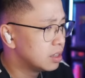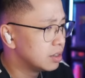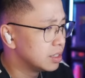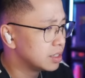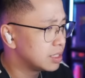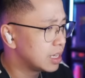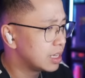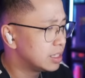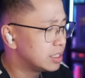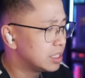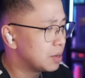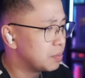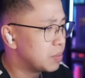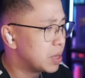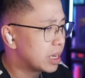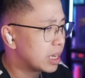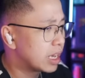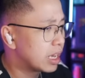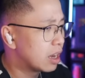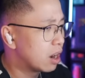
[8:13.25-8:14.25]
This ends up
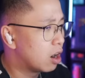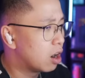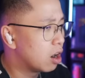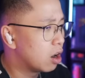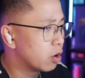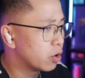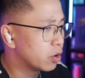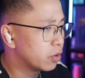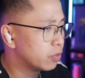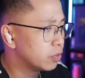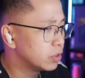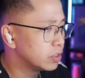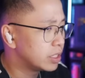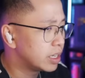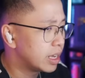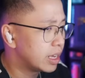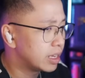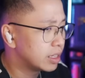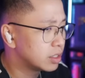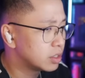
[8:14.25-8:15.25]
making it harder for
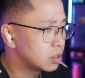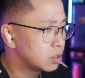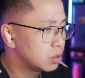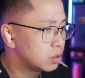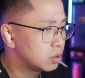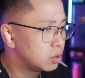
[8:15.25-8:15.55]
tanks